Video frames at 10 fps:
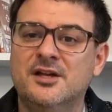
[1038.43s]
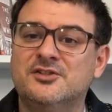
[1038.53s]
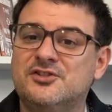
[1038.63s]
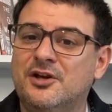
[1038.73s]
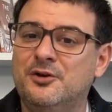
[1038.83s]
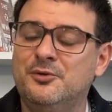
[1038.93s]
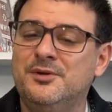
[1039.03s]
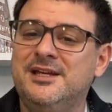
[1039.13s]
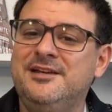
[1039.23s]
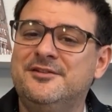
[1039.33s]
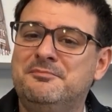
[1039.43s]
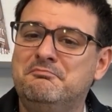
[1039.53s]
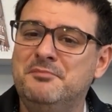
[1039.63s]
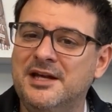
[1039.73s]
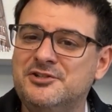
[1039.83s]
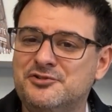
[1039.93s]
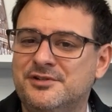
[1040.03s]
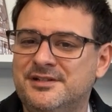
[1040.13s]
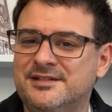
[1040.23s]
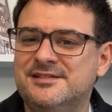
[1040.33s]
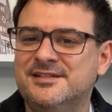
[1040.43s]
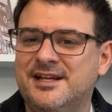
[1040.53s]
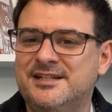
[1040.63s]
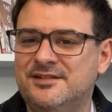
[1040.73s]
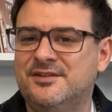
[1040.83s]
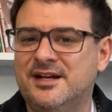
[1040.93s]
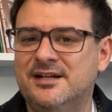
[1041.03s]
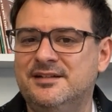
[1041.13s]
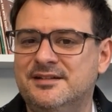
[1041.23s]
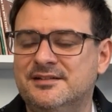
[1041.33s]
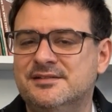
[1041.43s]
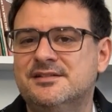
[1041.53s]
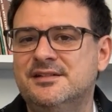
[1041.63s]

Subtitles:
So even measuring scientific ideas